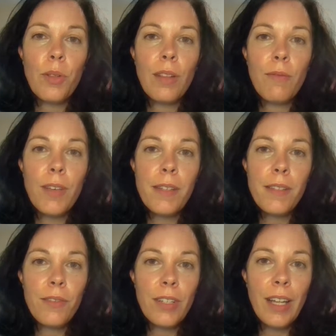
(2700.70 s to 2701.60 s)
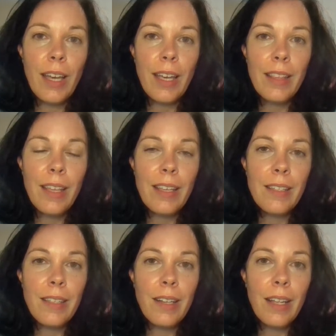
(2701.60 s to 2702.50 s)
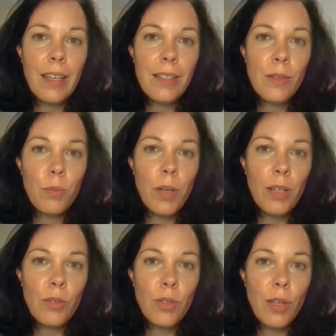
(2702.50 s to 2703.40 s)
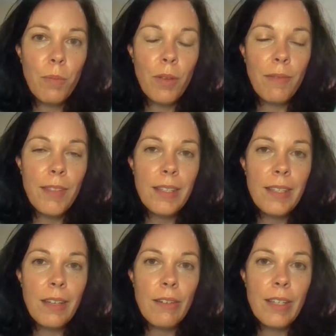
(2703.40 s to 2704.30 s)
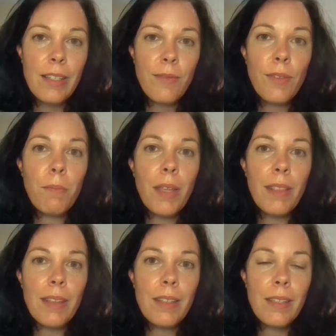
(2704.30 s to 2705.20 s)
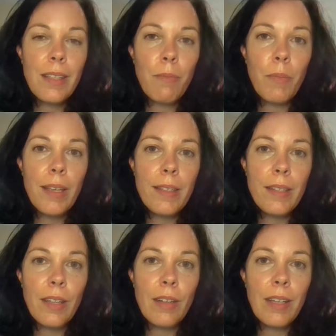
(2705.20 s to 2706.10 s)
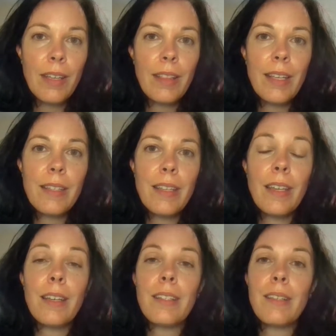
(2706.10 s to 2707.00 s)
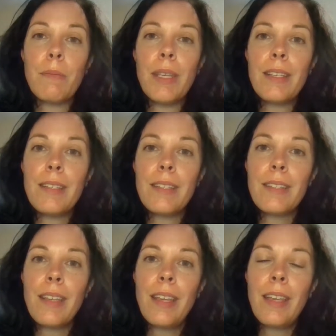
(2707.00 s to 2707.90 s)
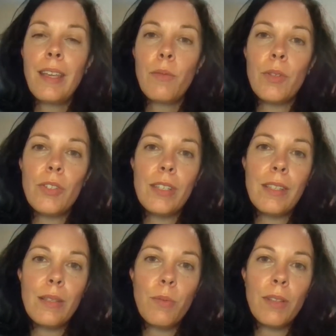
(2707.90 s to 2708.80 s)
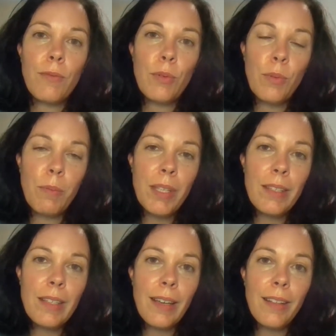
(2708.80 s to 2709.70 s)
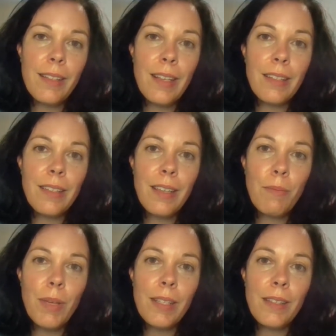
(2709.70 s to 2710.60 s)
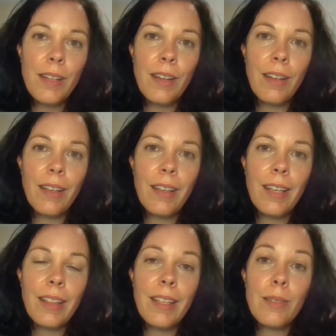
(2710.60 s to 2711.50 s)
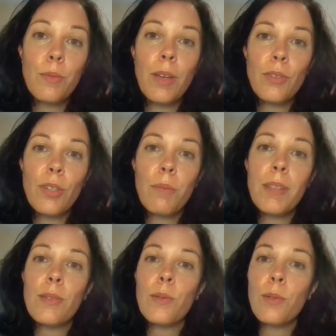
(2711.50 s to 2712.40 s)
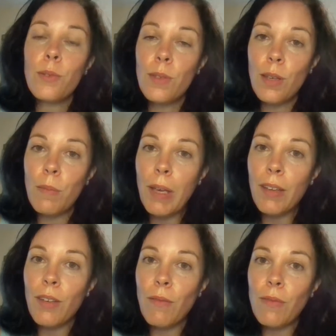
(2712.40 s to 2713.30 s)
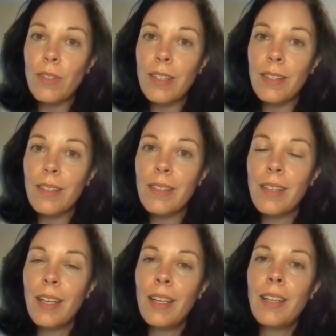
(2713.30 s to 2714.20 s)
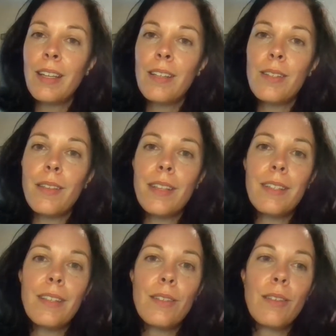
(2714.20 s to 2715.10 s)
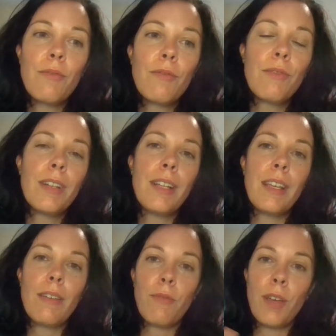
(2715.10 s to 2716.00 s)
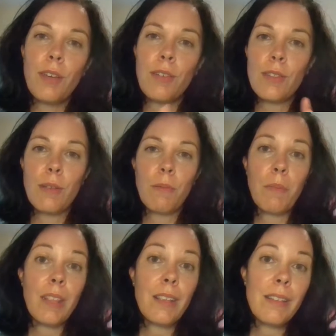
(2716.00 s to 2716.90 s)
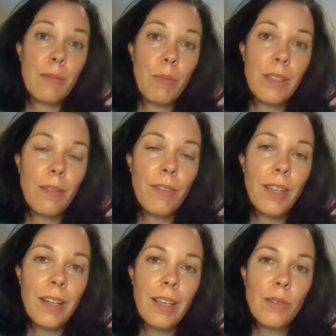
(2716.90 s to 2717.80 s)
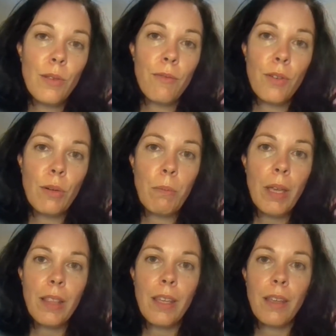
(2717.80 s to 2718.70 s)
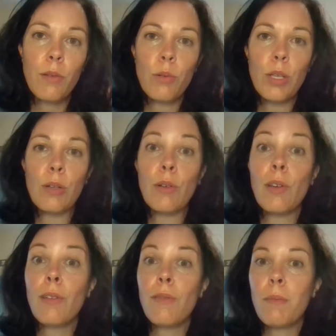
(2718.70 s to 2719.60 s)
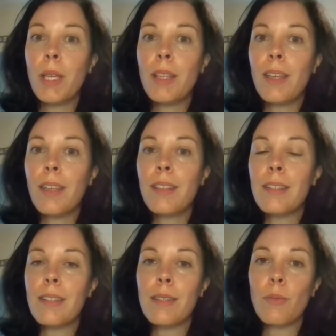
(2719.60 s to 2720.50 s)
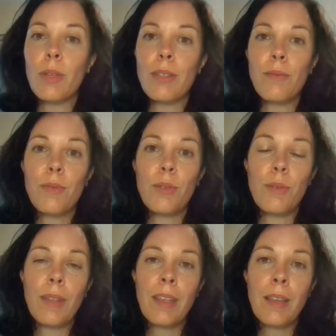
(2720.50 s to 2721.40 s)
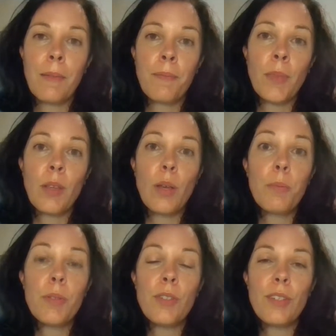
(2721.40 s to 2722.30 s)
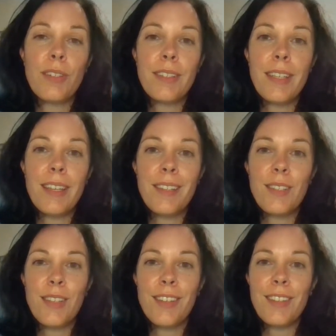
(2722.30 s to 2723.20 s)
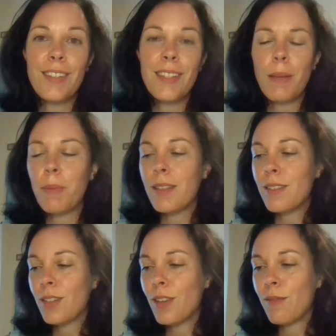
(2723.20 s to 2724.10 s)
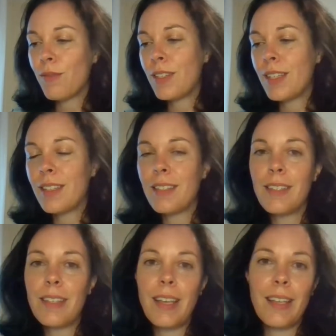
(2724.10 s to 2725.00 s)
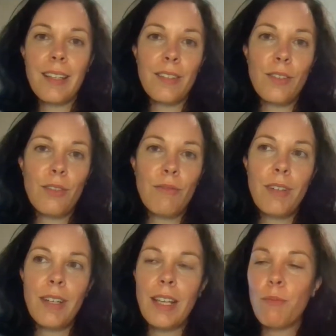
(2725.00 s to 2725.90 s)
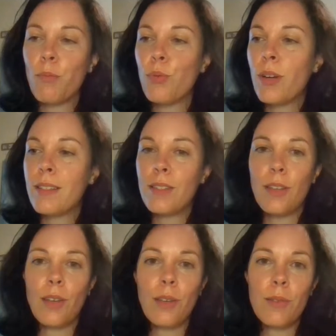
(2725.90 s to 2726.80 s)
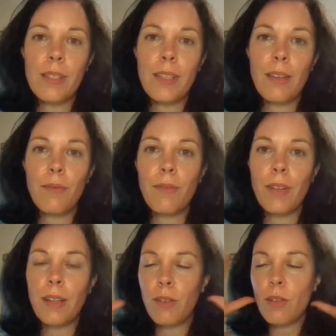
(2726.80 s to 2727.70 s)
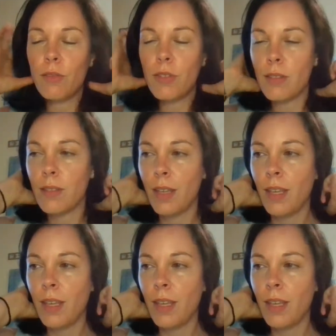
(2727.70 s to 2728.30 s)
on the 1st of July, there's the last workshop of the series for mothers in Barcelona, and that's at Artemis, which is this wonderful women's health center in Barcelona. And this workshop is also about confidence. So this is really focused on mothers specifically. So if you're a mother or you know of a mother, this is a wonderful opportunity to step into confidence and to really embrace your whole self, and not just